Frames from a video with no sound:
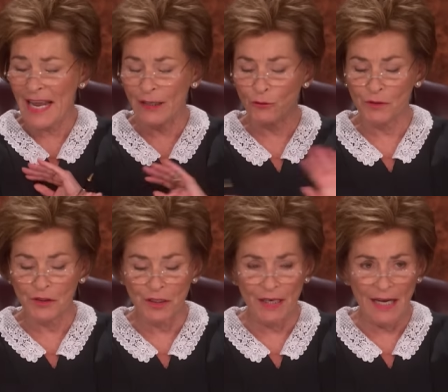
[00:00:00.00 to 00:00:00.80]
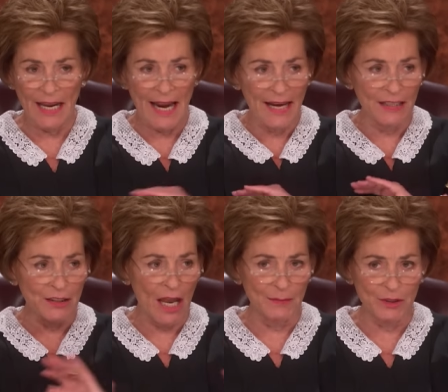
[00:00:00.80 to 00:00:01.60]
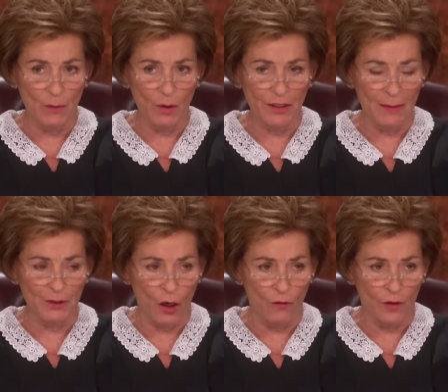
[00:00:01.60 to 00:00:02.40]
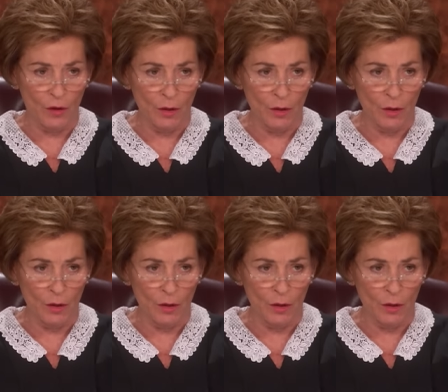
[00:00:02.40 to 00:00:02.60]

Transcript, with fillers: interested okay. in anytime someone comes over.